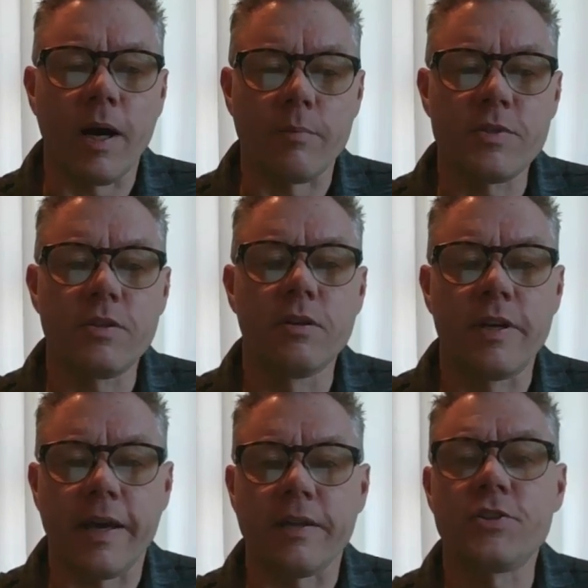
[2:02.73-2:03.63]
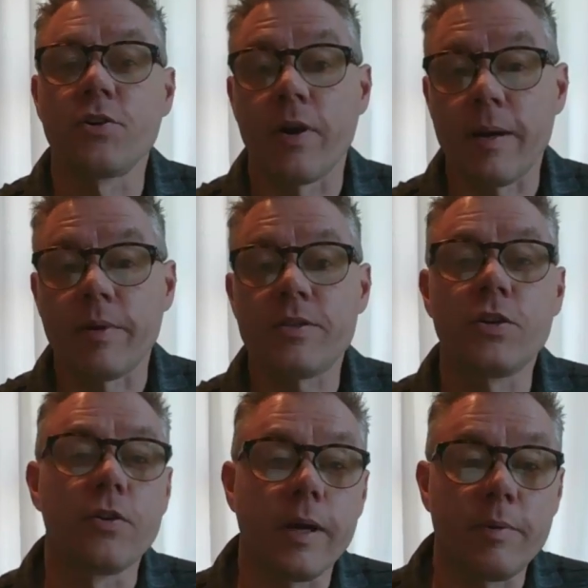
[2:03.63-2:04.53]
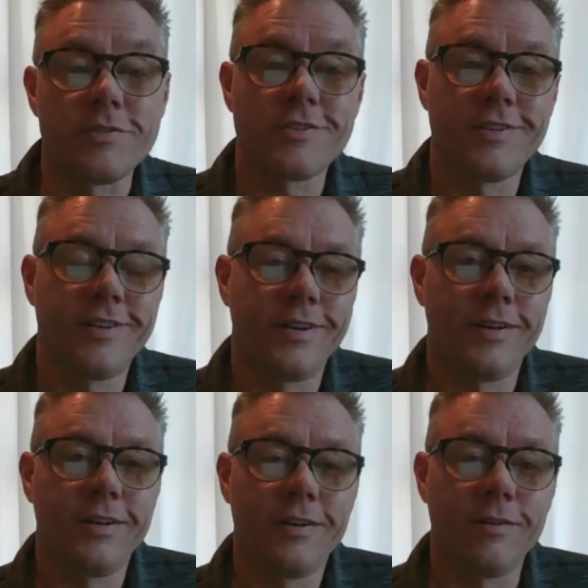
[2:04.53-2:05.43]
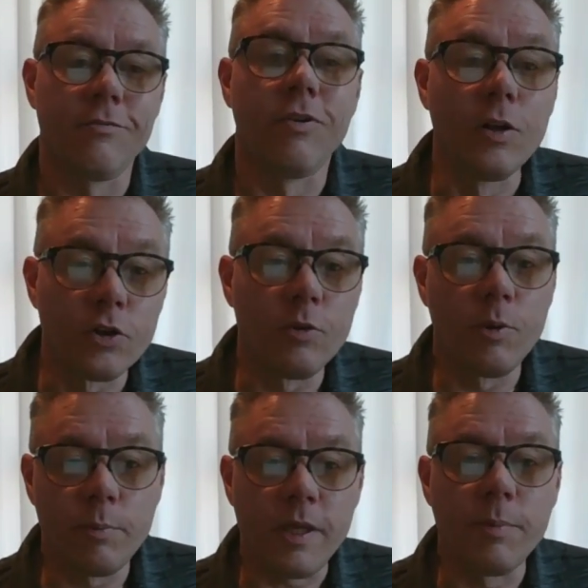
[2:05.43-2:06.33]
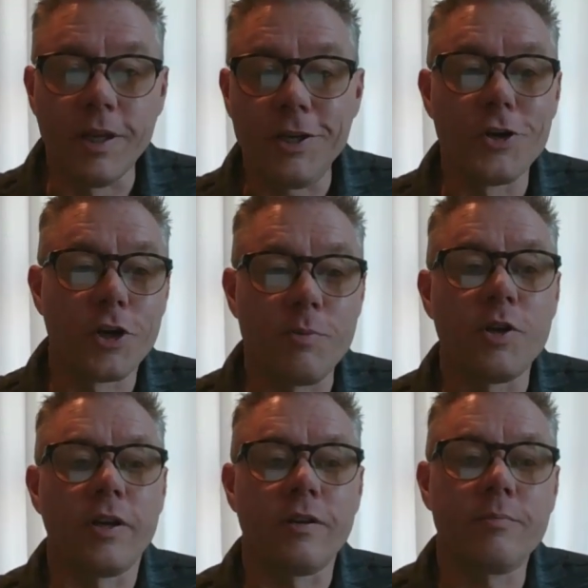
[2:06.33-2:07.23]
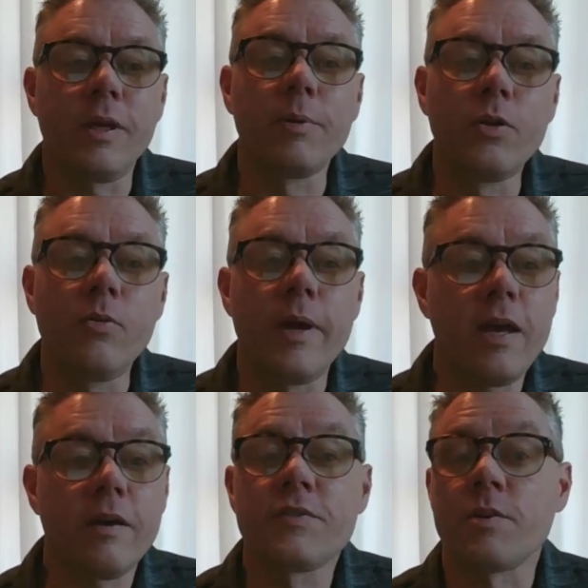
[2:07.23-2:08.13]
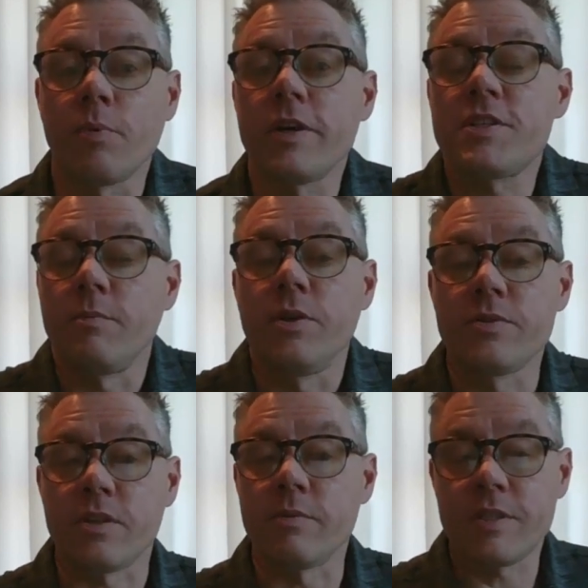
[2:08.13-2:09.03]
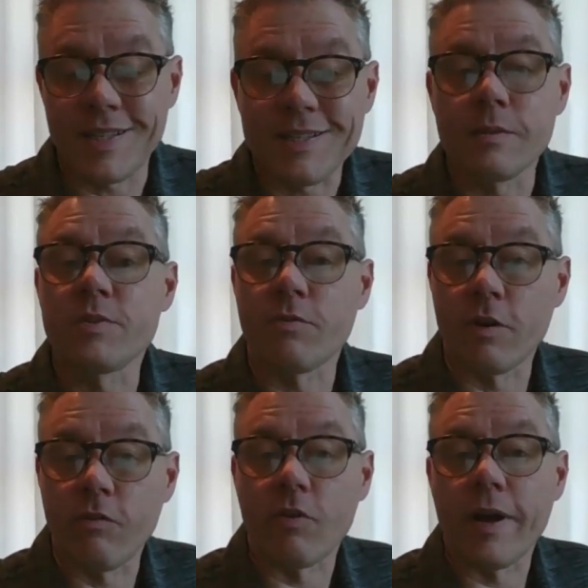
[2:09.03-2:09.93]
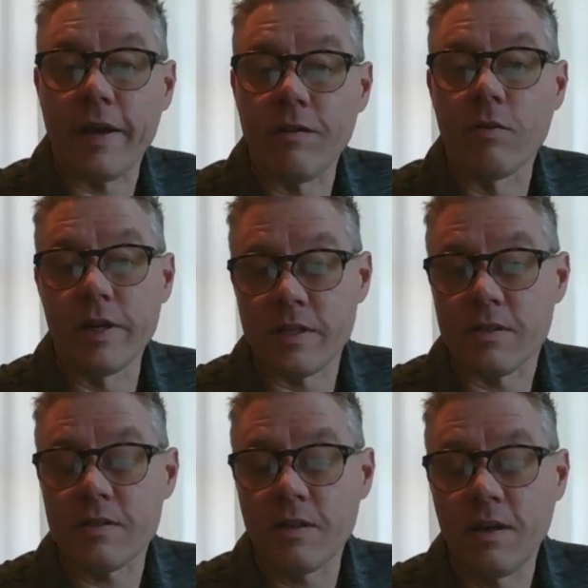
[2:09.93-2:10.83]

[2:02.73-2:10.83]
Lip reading: moms, your dads, your grandmas, your grandpas, vulnerable people in your community, people who may have suppressed immune systems for a variety of reasons.